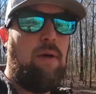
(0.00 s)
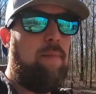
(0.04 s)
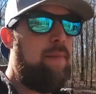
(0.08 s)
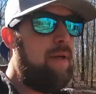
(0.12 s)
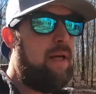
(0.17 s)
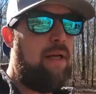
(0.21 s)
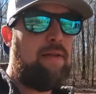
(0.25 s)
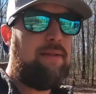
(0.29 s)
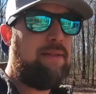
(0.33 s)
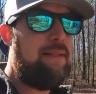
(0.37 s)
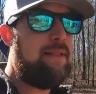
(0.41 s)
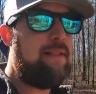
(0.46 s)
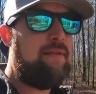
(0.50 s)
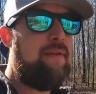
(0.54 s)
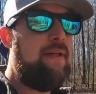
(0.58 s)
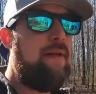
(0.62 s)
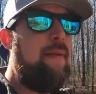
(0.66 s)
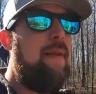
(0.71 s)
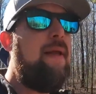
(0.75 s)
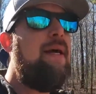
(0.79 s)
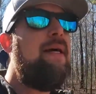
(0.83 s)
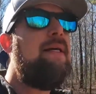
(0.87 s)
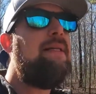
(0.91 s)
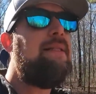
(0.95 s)
I mean, not 6
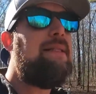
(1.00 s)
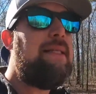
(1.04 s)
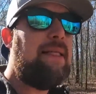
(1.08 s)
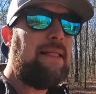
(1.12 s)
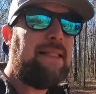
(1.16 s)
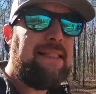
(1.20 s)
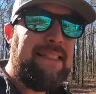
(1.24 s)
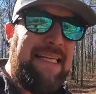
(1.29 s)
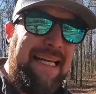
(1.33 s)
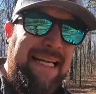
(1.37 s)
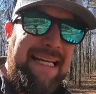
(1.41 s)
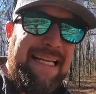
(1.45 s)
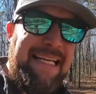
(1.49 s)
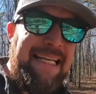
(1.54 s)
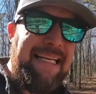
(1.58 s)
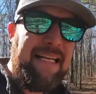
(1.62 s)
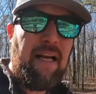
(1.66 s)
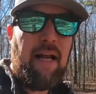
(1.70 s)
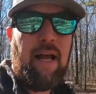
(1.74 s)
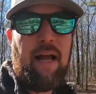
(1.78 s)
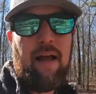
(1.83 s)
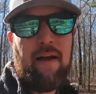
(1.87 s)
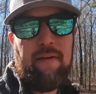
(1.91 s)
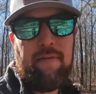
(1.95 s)
feet,
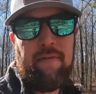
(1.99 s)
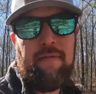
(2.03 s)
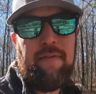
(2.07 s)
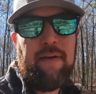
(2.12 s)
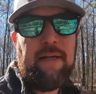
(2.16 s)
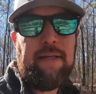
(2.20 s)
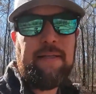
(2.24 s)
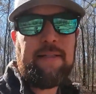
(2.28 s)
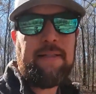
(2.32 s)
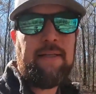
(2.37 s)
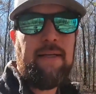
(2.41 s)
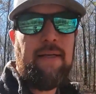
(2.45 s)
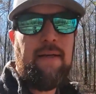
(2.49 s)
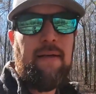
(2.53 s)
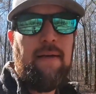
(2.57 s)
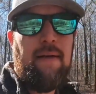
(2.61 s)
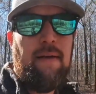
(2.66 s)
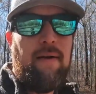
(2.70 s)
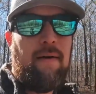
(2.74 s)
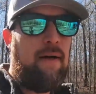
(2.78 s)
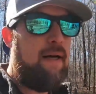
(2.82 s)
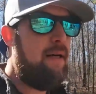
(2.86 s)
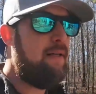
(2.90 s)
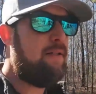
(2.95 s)
16.5 feet,
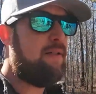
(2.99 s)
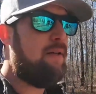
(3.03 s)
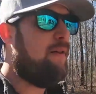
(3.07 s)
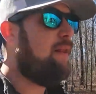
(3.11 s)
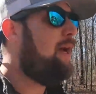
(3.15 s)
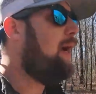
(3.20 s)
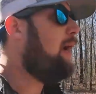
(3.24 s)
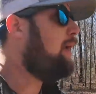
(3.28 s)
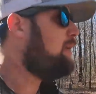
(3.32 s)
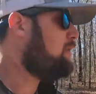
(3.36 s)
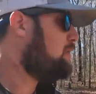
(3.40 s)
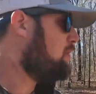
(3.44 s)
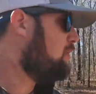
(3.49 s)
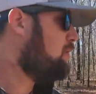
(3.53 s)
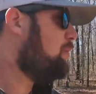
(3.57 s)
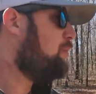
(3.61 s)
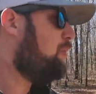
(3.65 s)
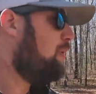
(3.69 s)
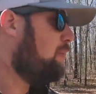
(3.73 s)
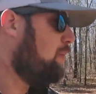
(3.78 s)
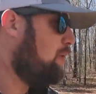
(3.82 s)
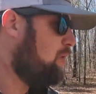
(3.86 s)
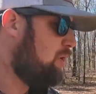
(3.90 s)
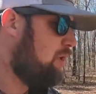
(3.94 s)
all right. So that's going to
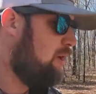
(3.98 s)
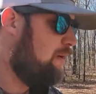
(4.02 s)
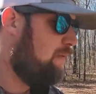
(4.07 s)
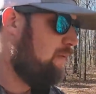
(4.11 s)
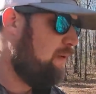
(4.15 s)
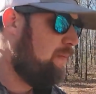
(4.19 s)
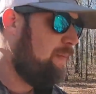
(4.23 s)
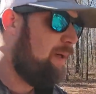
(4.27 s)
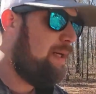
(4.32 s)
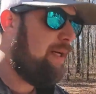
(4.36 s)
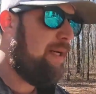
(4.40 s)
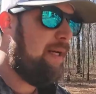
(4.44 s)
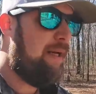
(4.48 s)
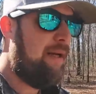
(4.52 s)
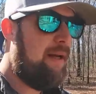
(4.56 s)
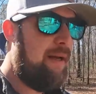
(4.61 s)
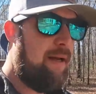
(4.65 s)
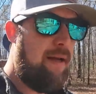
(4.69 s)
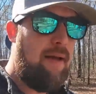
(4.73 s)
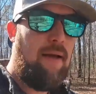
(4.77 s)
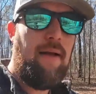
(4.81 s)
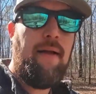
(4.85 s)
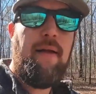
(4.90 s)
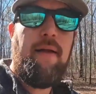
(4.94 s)
pretty much cover me
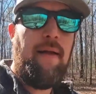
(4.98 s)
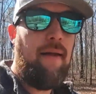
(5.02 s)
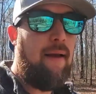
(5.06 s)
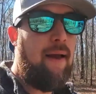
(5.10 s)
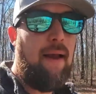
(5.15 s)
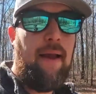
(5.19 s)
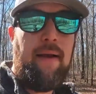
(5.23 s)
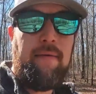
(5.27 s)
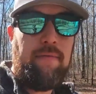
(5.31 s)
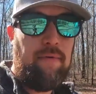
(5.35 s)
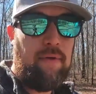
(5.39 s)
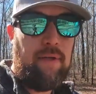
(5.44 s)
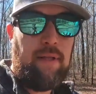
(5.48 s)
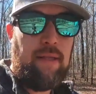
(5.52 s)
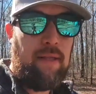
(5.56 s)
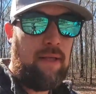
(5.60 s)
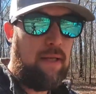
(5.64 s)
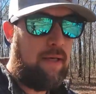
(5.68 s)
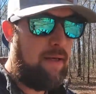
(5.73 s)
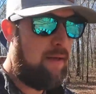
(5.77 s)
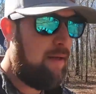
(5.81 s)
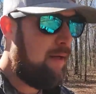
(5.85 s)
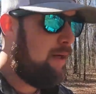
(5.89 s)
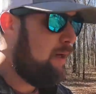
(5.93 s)

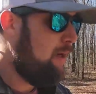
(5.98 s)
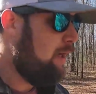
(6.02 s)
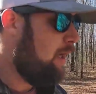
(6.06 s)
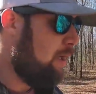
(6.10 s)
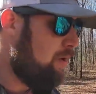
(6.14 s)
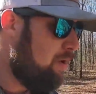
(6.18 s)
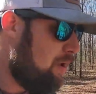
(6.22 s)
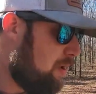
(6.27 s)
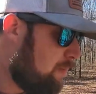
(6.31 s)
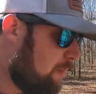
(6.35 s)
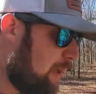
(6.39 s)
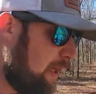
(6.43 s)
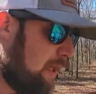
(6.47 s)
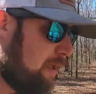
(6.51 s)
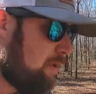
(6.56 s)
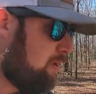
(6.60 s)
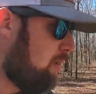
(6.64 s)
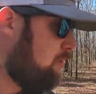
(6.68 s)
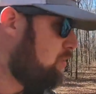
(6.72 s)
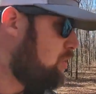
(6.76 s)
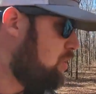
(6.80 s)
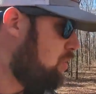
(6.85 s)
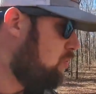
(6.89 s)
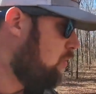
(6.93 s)
everything, and you can make it as
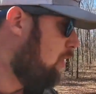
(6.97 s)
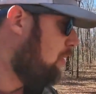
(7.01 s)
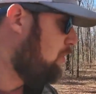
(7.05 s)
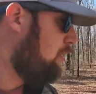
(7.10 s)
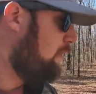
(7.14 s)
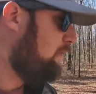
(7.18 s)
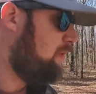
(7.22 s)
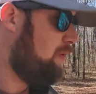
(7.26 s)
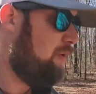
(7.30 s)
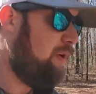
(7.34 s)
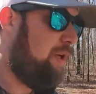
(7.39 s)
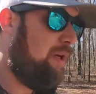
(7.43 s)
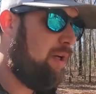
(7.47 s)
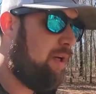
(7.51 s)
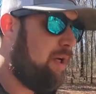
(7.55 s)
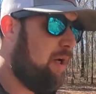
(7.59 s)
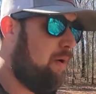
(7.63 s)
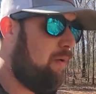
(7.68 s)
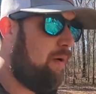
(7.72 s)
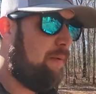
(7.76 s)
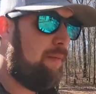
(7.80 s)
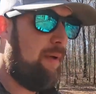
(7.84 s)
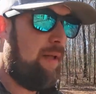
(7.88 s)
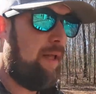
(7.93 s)
long as you want. If you need to
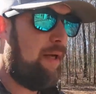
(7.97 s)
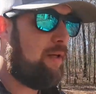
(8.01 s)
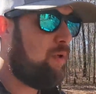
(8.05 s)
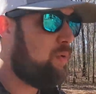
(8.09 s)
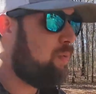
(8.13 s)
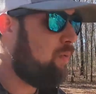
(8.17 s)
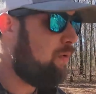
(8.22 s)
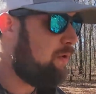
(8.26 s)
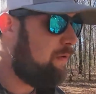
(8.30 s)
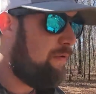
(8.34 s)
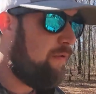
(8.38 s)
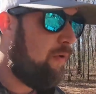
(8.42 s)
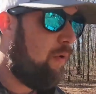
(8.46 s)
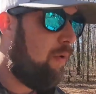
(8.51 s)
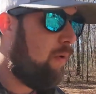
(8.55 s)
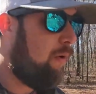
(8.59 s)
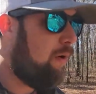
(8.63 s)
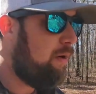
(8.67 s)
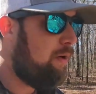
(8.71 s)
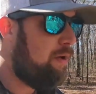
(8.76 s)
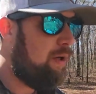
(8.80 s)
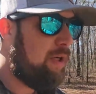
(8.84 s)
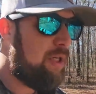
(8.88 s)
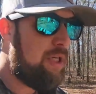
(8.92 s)
go up to like
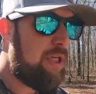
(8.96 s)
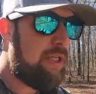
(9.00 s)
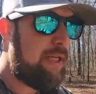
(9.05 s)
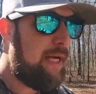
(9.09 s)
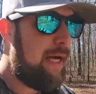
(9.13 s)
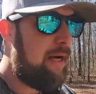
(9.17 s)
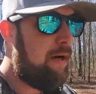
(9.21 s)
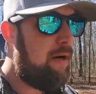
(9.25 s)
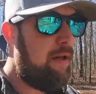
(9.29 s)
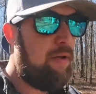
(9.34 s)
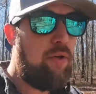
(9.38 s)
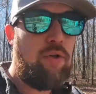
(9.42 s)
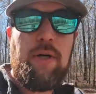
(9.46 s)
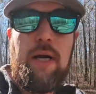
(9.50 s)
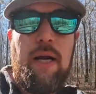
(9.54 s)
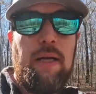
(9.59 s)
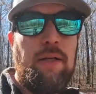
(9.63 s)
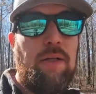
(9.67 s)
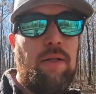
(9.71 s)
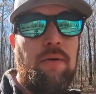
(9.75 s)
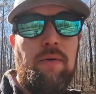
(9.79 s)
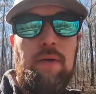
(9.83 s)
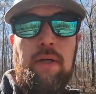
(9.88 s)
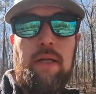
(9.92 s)
24, you can just add another
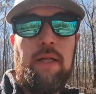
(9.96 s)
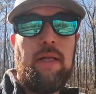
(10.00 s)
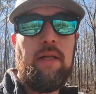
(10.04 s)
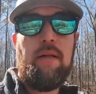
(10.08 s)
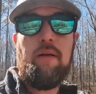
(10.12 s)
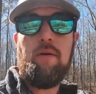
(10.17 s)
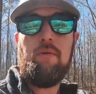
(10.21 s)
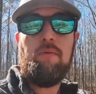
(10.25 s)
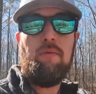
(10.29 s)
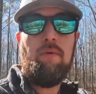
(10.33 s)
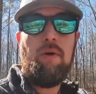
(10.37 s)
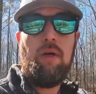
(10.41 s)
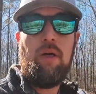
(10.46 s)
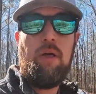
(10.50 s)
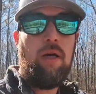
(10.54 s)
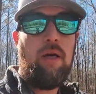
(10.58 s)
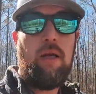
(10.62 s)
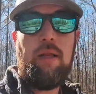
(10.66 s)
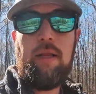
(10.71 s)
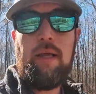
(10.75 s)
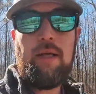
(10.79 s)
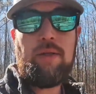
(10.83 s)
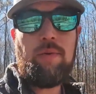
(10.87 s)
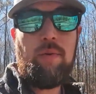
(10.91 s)
track to it, and
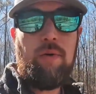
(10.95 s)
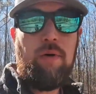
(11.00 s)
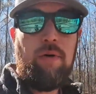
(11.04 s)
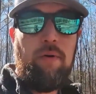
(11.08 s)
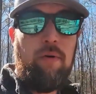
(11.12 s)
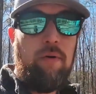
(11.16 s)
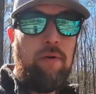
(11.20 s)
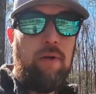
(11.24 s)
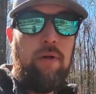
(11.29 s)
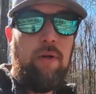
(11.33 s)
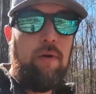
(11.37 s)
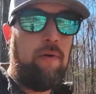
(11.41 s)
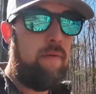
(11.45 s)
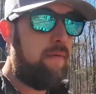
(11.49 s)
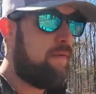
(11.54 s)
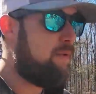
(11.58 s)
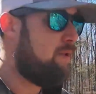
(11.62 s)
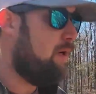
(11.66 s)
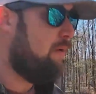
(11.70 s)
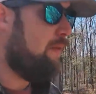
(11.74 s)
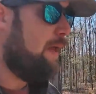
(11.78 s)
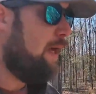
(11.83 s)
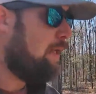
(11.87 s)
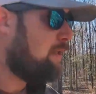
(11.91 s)
that's what it'll do.
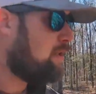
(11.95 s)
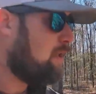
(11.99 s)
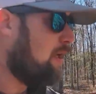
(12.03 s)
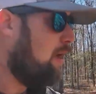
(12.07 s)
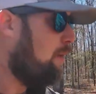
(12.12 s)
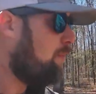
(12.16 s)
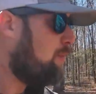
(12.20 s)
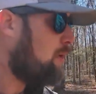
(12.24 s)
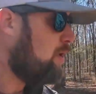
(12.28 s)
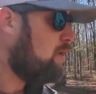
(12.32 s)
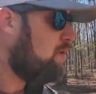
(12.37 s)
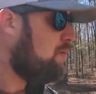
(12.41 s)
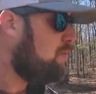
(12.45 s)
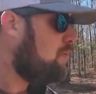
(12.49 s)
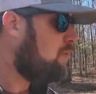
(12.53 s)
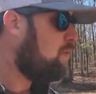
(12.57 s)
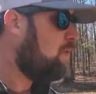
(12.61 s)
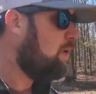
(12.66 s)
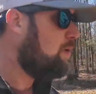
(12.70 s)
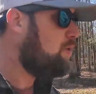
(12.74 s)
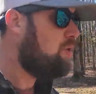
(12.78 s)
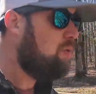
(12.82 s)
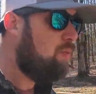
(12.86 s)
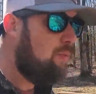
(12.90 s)
So that's up to you and
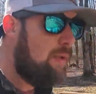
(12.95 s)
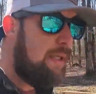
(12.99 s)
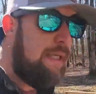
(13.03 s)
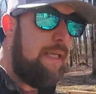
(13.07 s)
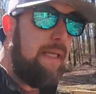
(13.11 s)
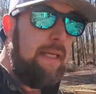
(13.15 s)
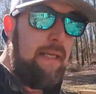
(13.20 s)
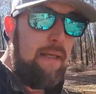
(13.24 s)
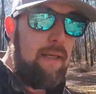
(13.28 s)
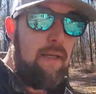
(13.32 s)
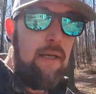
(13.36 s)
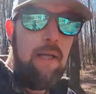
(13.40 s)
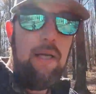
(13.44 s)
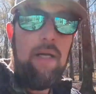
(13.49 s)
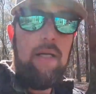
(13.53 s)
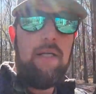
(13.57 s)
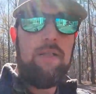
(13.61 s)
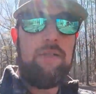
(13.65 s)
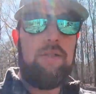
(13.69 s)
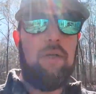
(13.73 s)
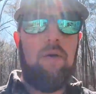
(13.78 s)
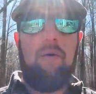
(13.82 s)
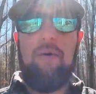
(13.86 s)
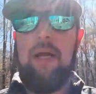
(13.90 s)
what you need.
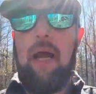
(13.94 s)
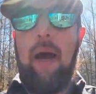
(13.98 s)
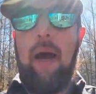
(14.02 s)
So